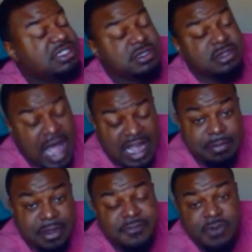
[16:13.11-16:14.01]
knock
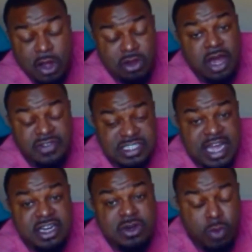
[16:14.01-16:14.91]
me the fuck on the other side
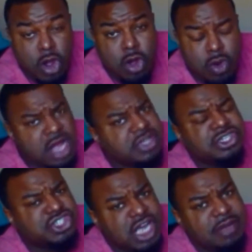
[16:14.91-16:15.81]
of the road to
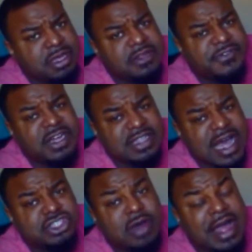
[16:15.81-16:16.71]
shut me the fuck
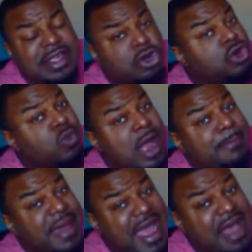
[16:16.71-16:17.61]
down so I can get on the right
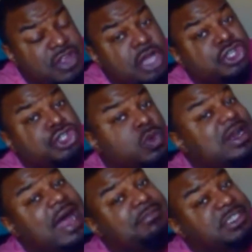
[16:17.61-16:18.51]
path to do what
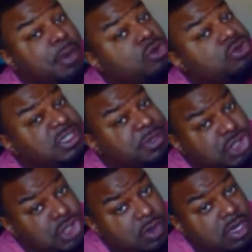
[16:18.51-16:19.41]
I'm supposed to be
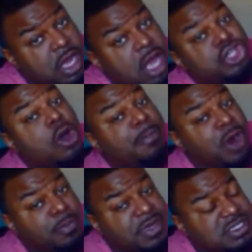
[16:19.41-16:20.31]
doing. Your
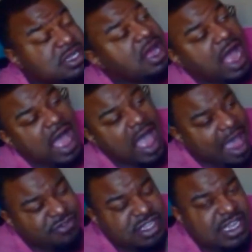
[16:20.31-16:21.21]
purpose.
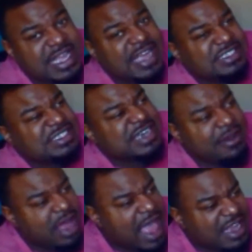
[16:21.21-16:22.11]
After that accident, I,
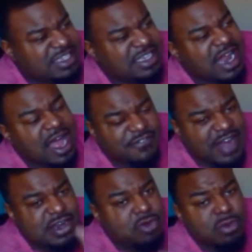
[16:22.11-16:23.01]
accident, I
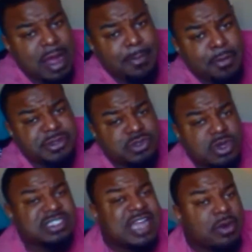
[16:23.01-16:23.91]
found out what my purpose was,
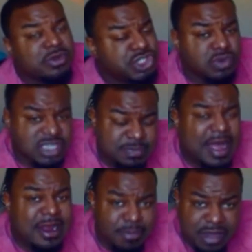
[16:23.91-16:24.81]
and that was to
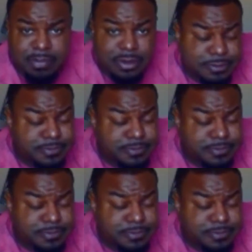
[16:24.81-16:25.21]
inspire people.